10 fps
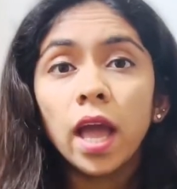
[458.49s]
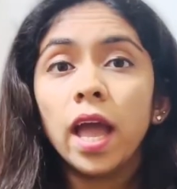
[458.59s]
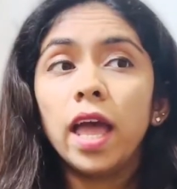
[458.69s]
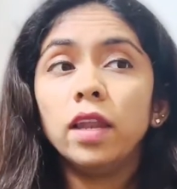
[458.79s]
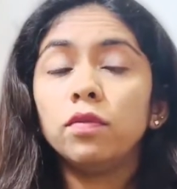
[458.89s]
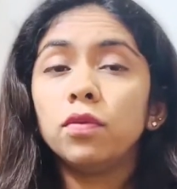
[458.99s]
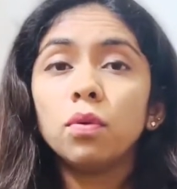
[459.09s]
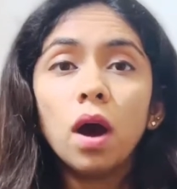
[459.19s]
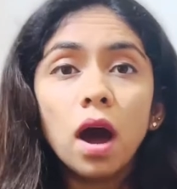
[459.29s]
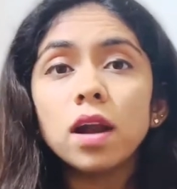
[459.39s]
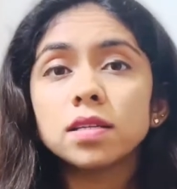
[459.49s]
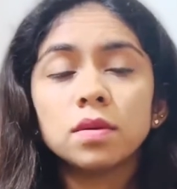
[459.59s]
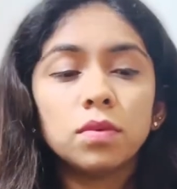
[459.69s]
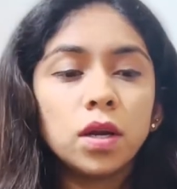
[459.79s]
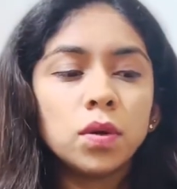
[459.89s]
And if you are
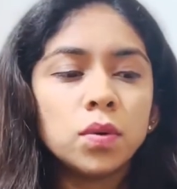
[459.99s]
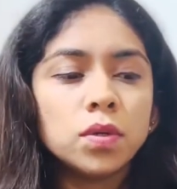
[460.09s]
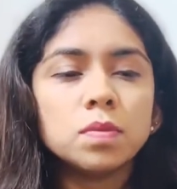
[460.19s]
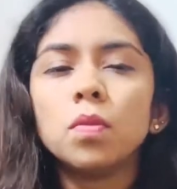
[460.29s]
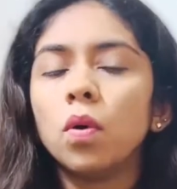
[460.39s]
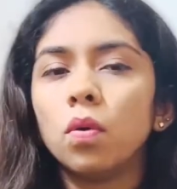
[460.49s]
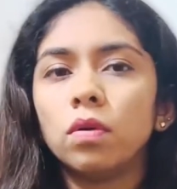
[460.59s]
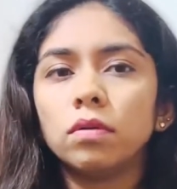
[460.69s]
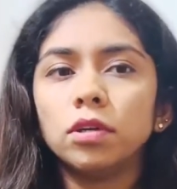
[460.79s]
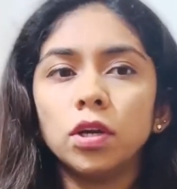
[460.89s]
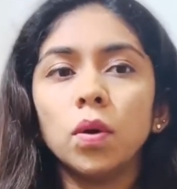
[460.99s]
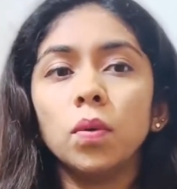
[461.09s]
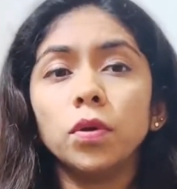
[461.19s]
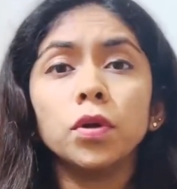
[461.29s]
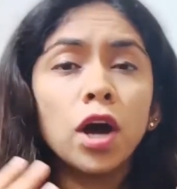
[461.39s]
someone who is more,
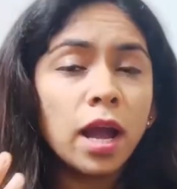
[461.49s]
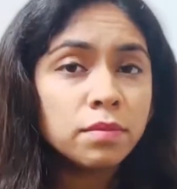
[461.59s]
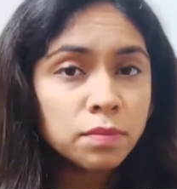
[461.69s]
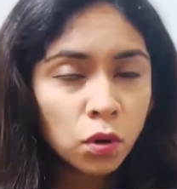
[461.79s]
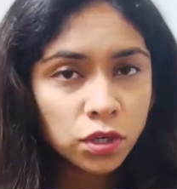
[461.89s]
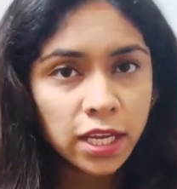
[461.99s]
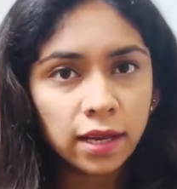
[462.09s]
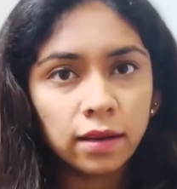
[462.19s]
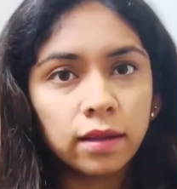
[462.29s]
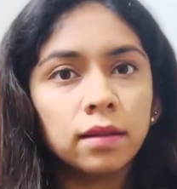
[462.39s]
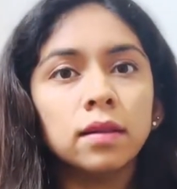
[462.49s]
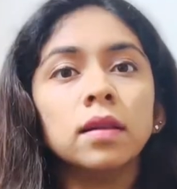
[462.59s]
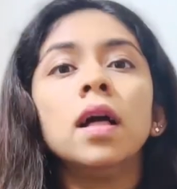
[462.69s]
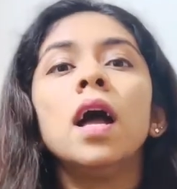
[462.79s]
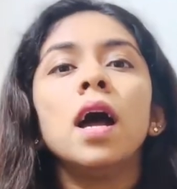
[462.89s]
I'm more technical,